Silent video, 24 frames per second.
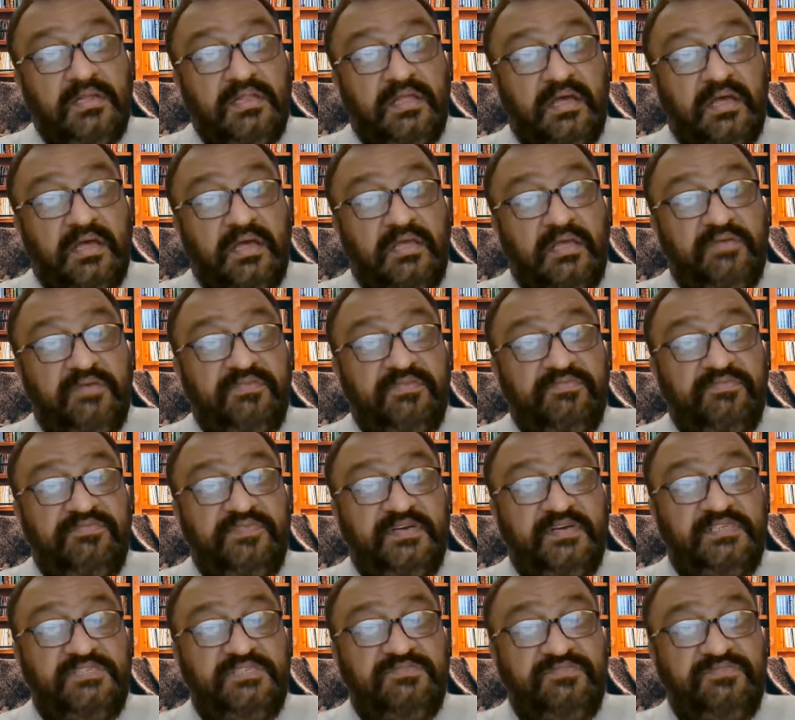If the
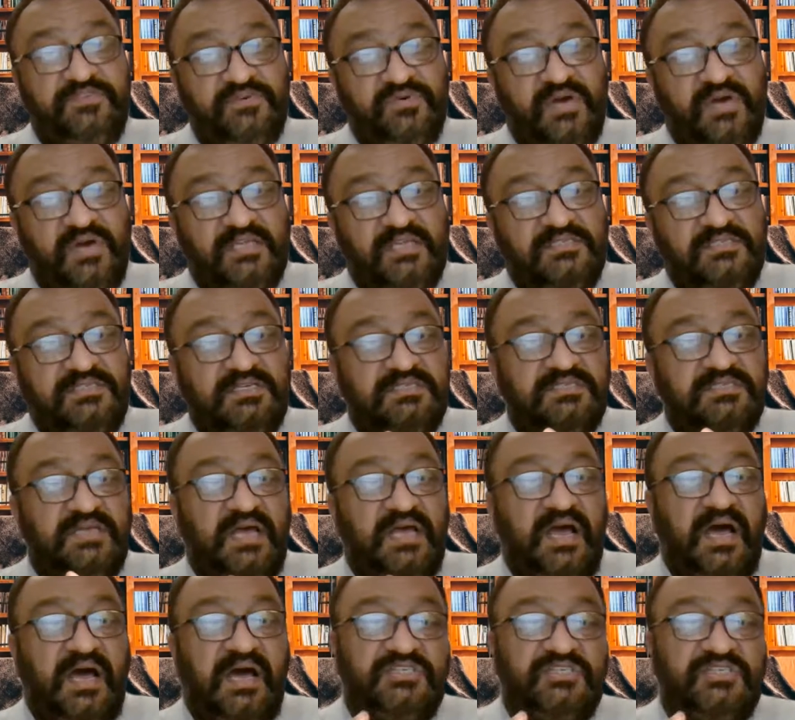first few answers
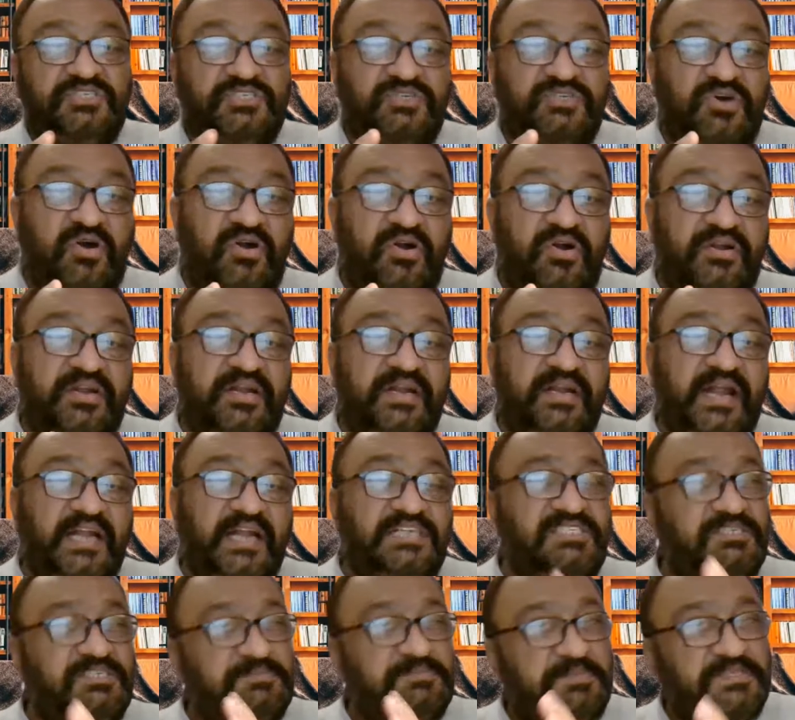are short and
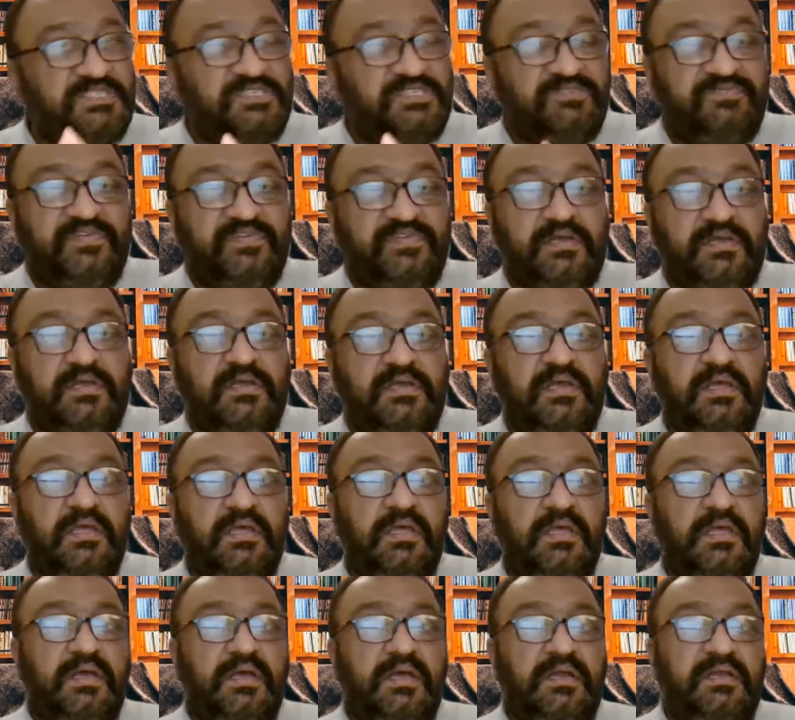non-specific,
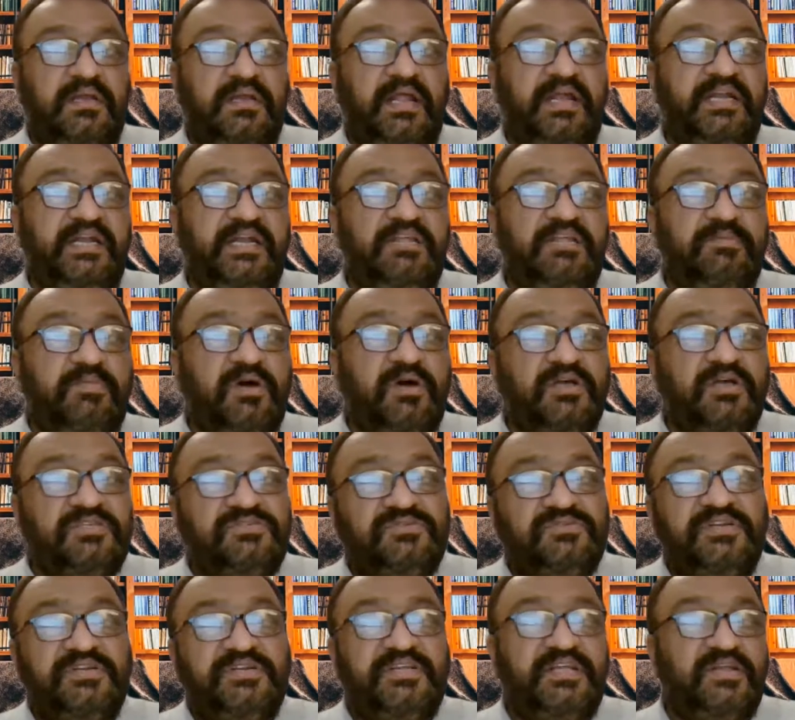
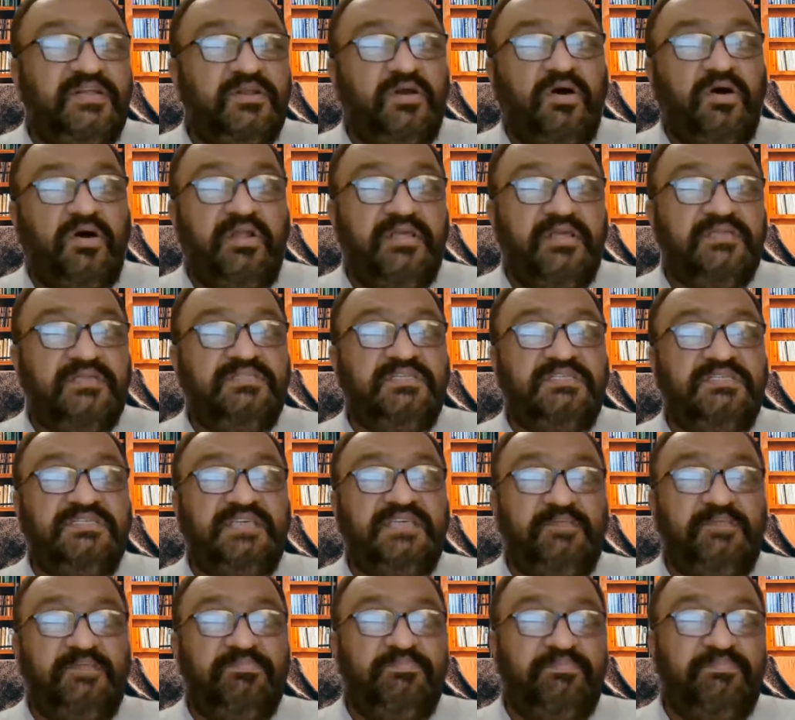non-demonstrating knowledge, this
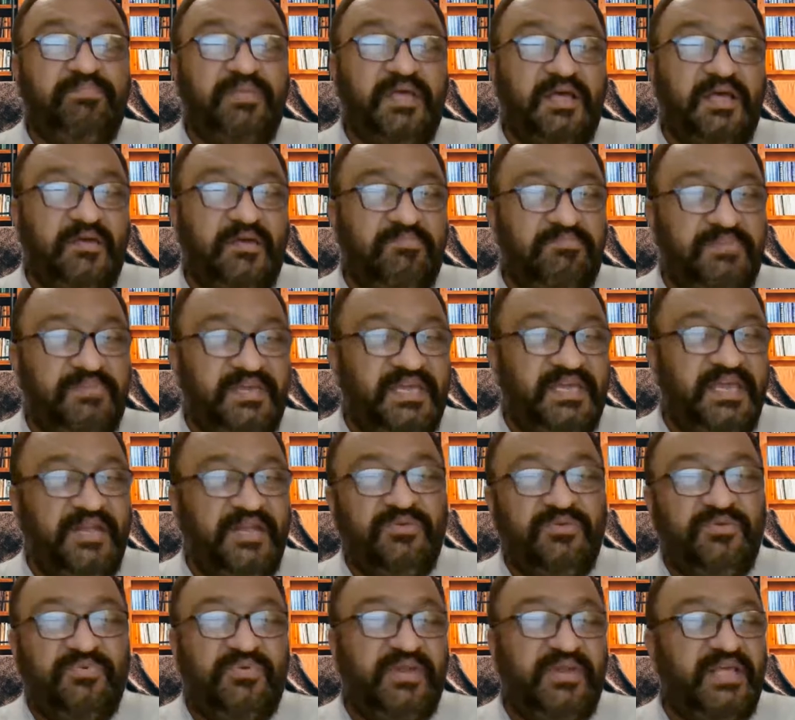can
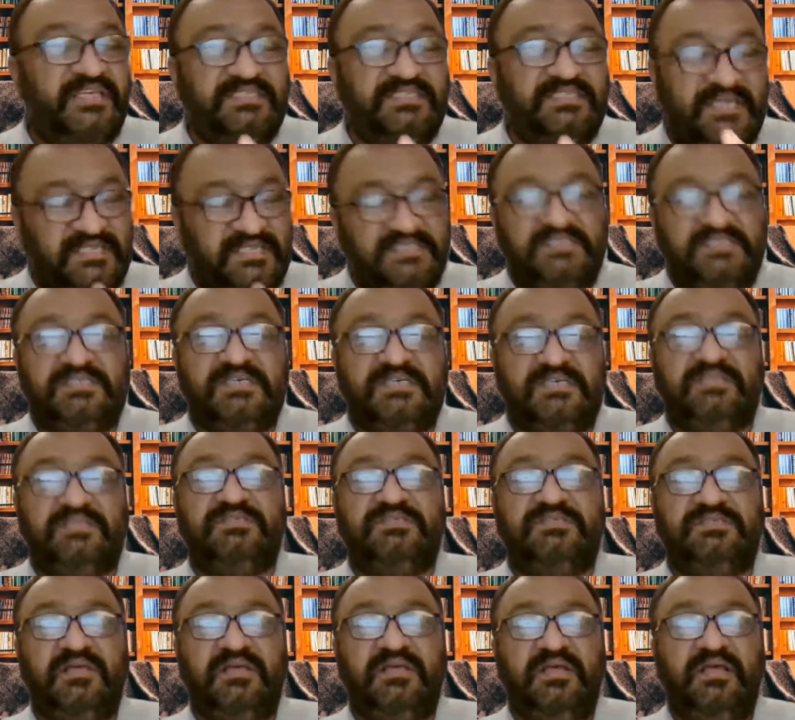begin to raise
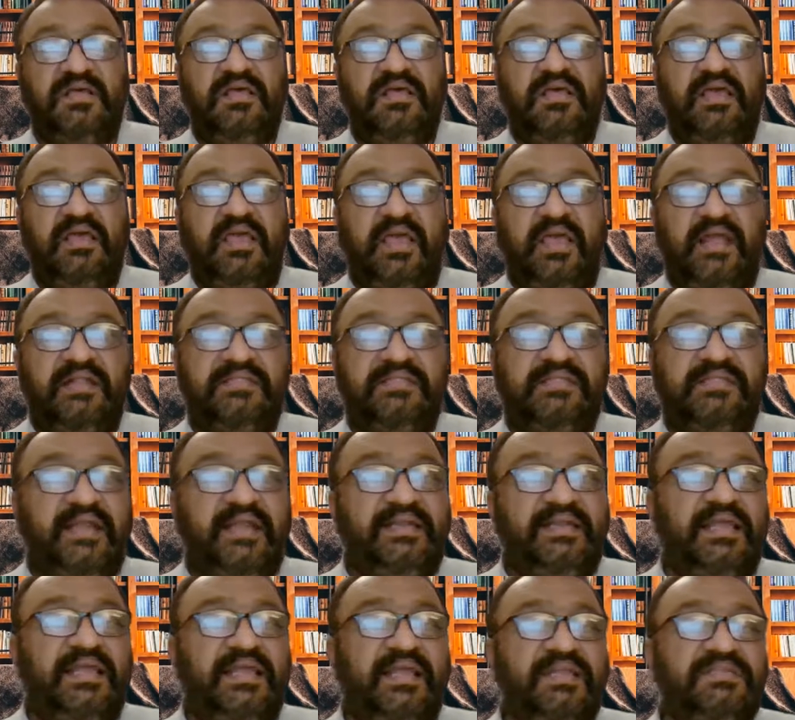concerns. And
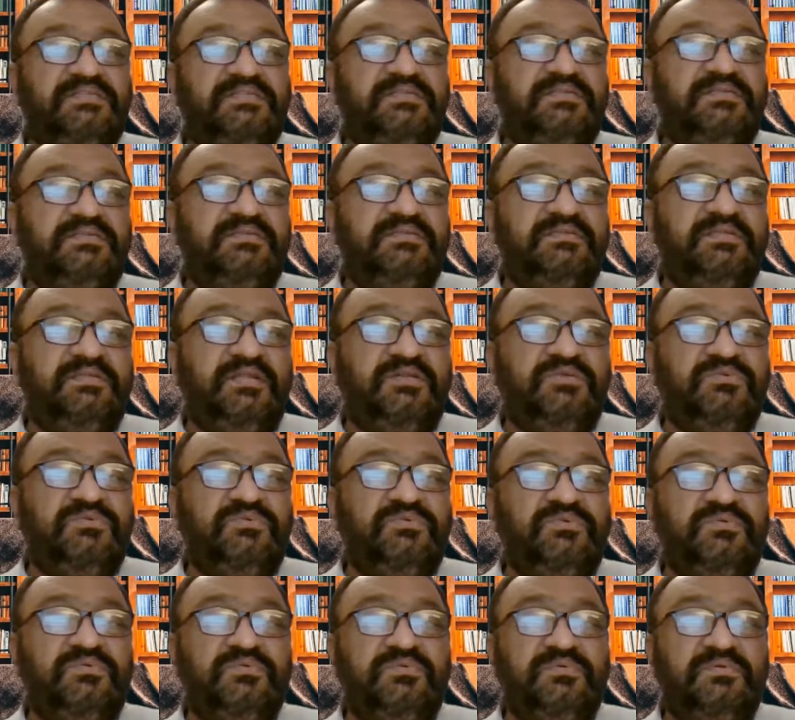that can, the
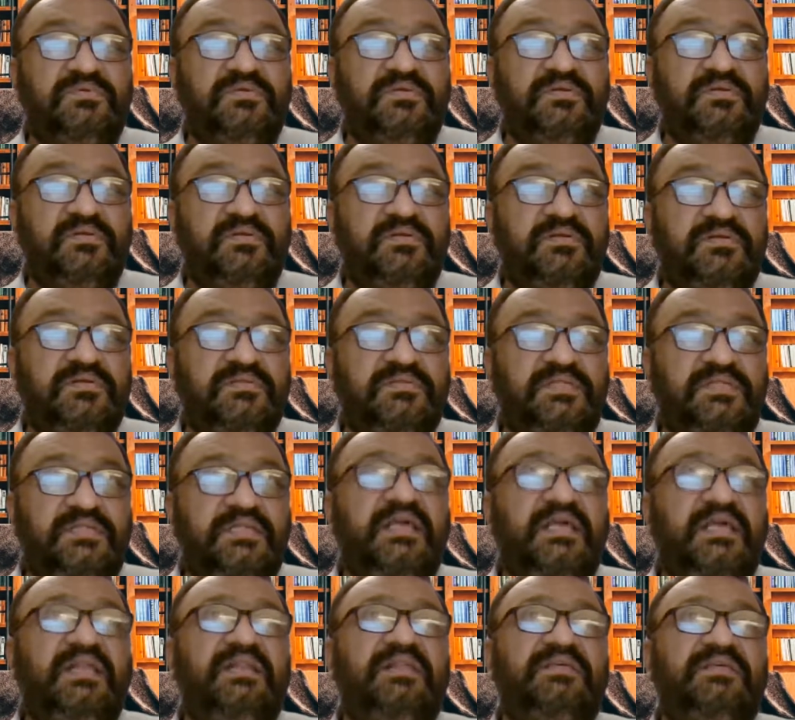tone they
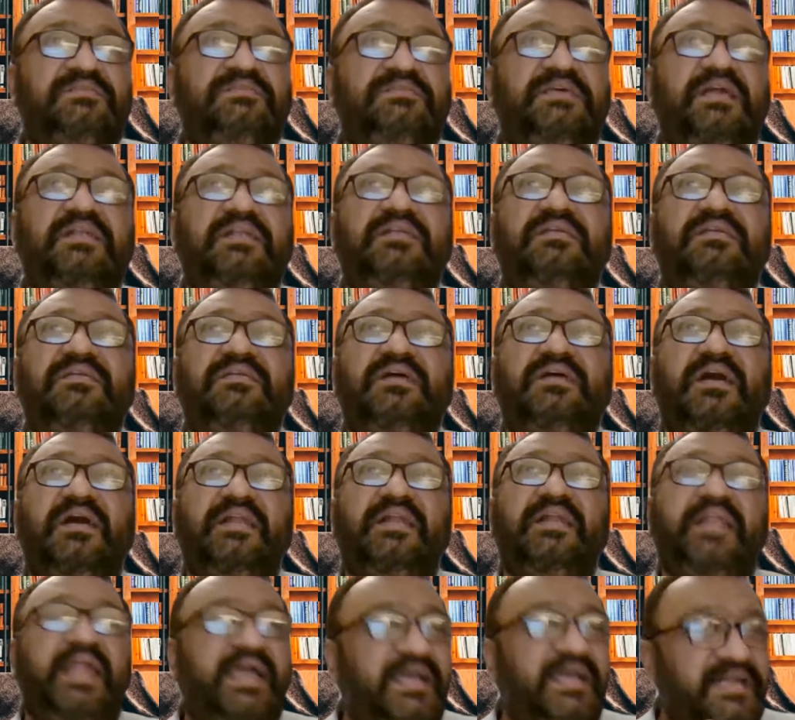can set a
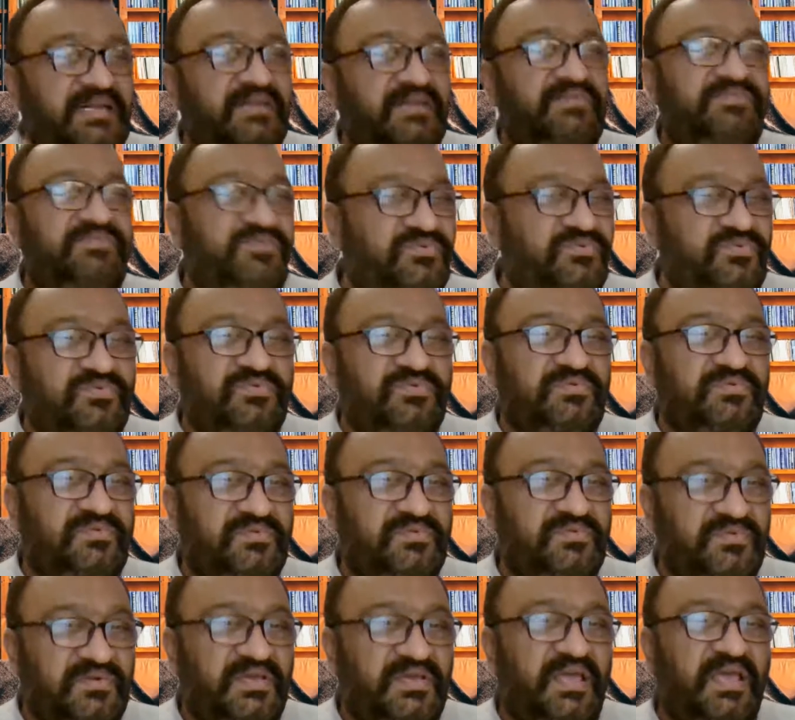negative tone,
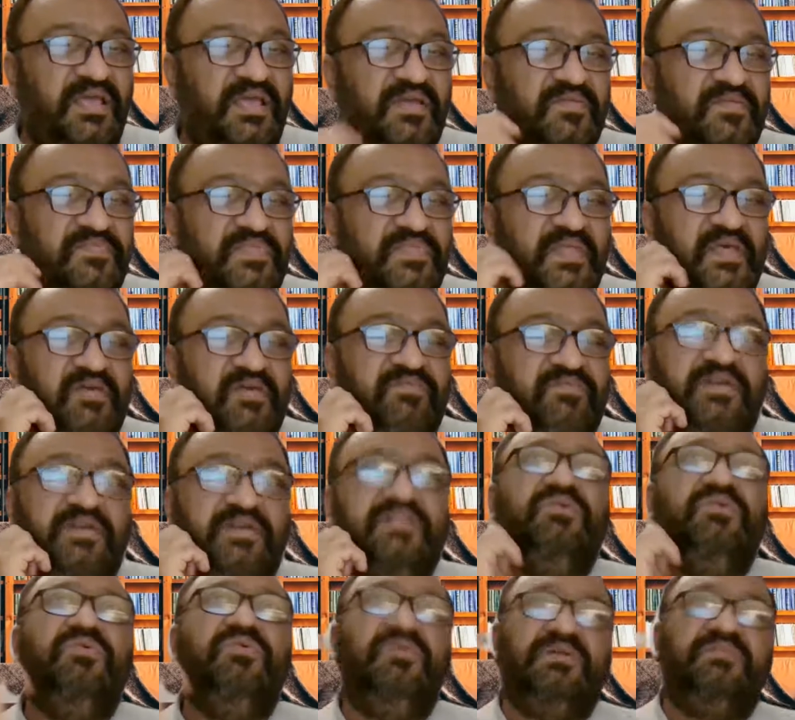okay, for
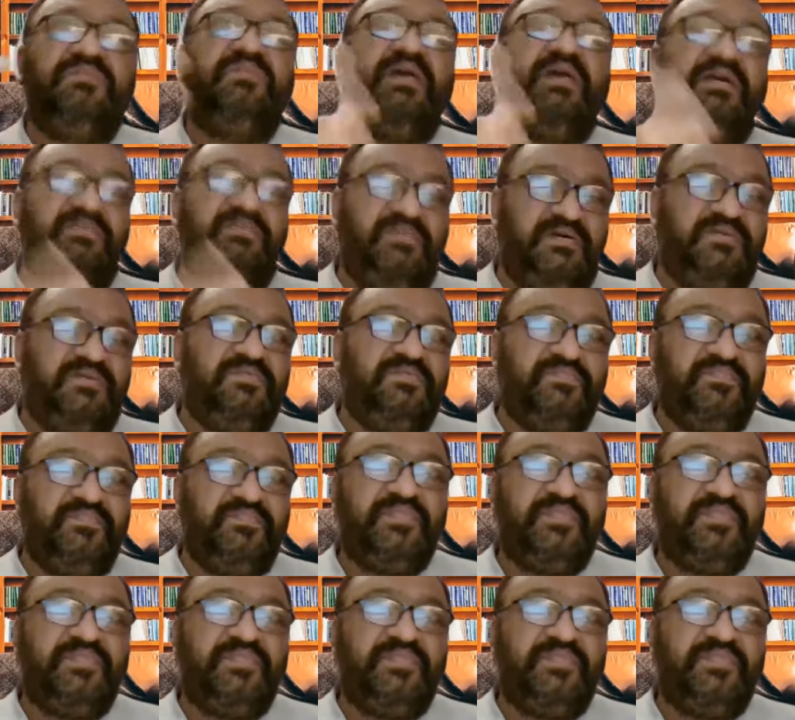the whole Viva.